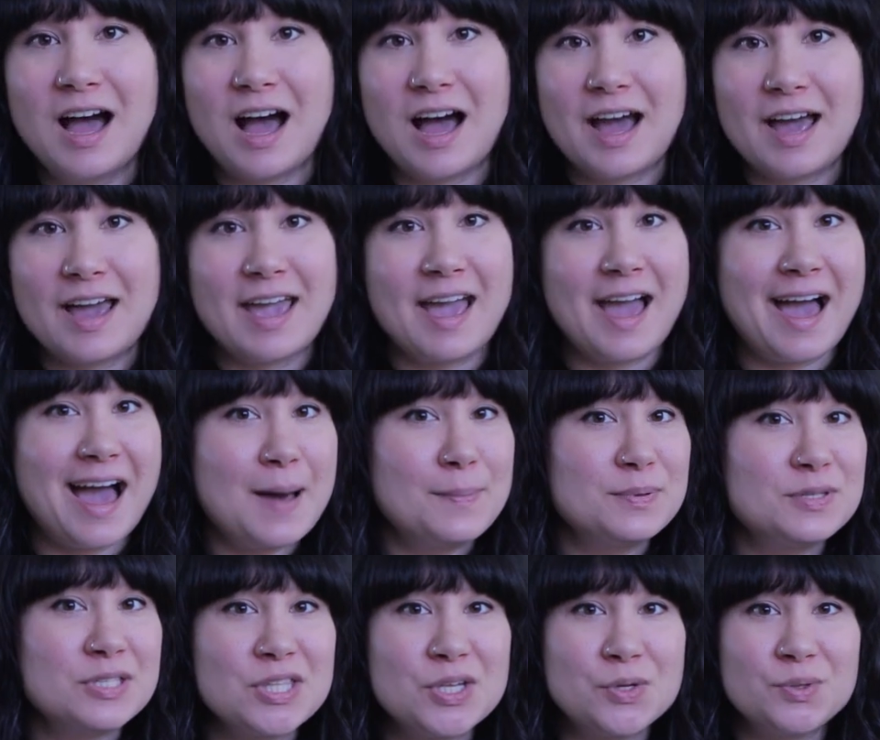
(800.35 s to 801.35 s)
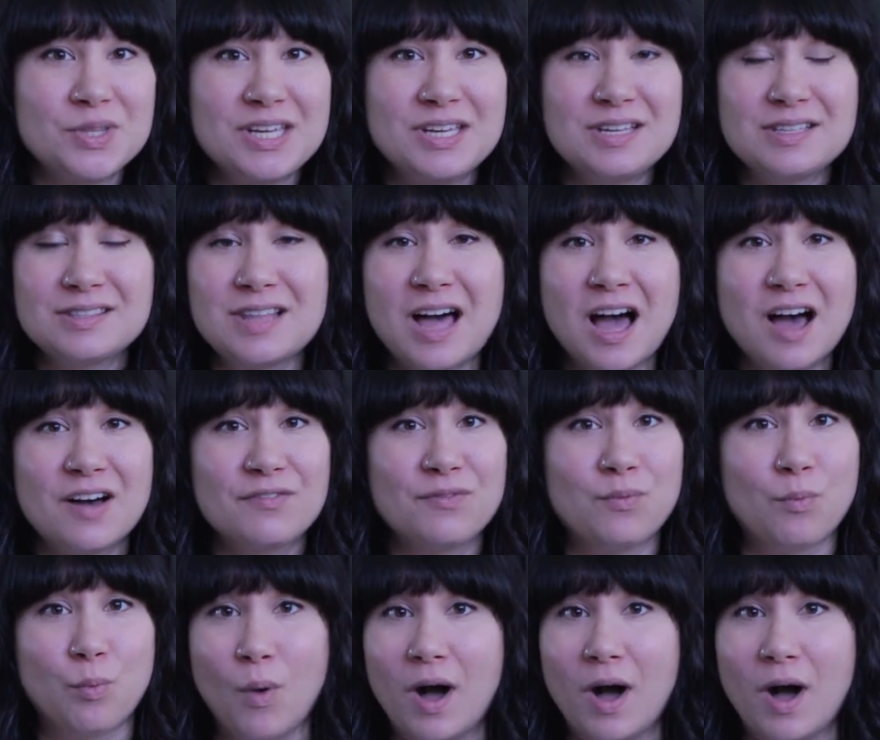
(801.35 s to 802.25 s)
I absolutely love